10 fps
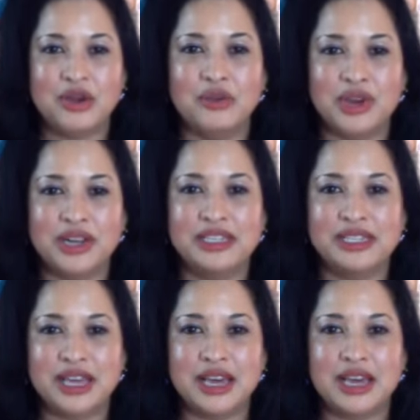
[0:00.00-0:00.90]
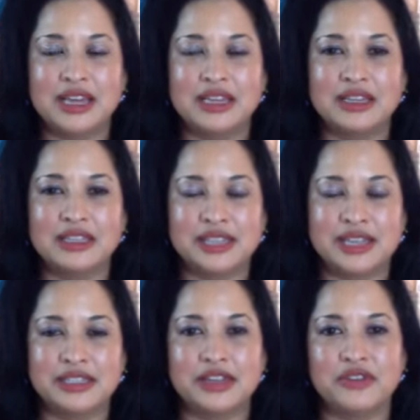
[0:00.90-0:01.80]
What is the
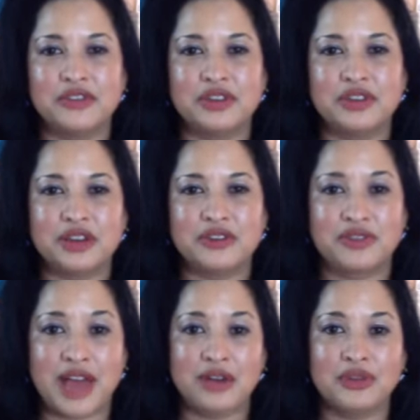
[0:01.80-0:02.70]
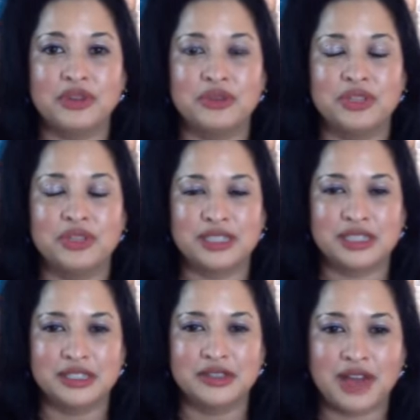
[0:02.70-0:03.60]
sense of value, the
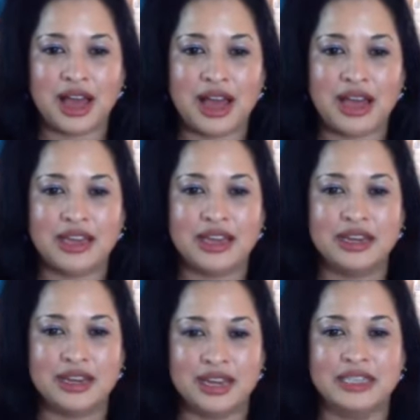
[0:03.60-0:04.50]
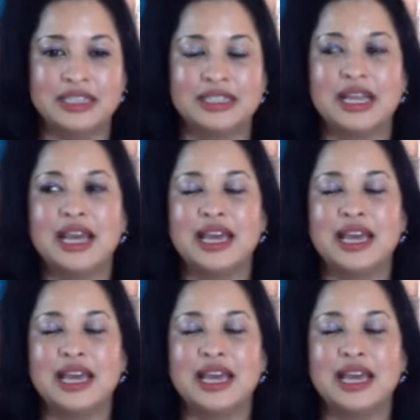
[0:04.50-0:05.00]
sense of I-ness,